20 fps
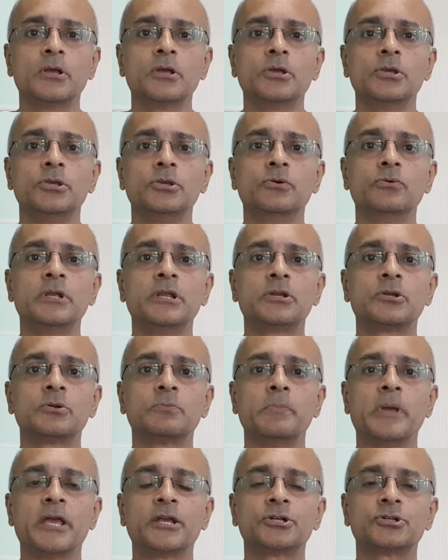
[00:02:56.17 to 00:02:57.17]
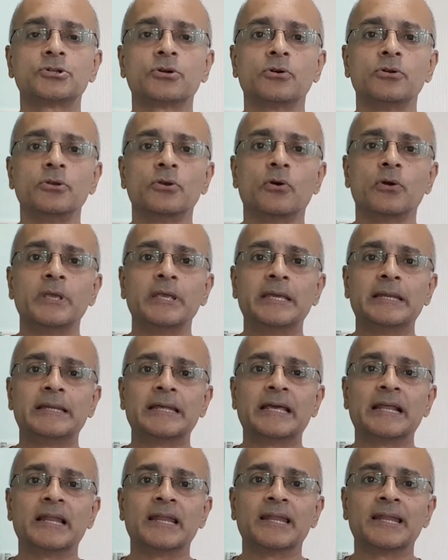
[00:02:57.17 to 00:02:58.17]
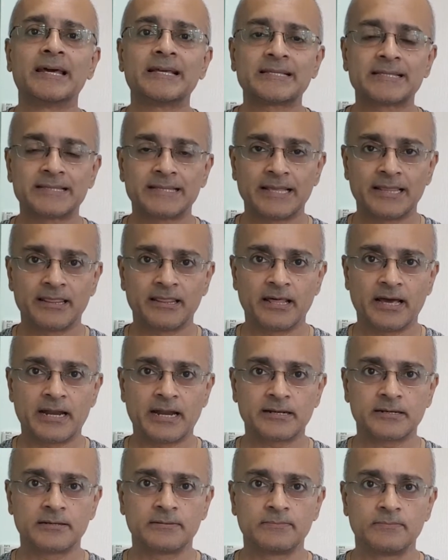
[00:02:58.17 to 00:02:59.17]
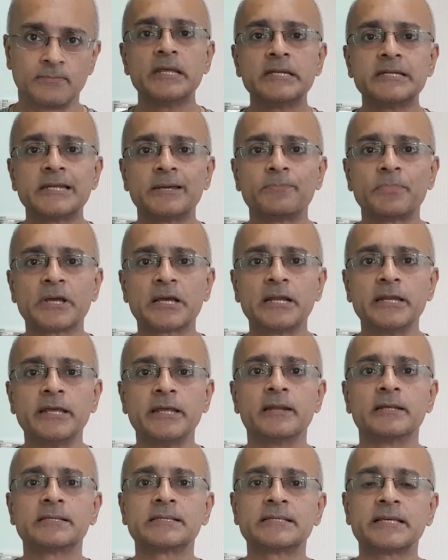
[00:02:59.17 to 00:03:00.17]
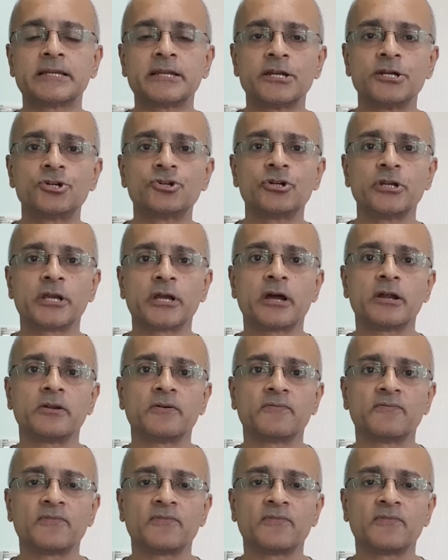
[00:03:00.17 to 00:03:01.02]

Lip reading: You need to make sure you're eating less than that. Typically, in a sedentary kind of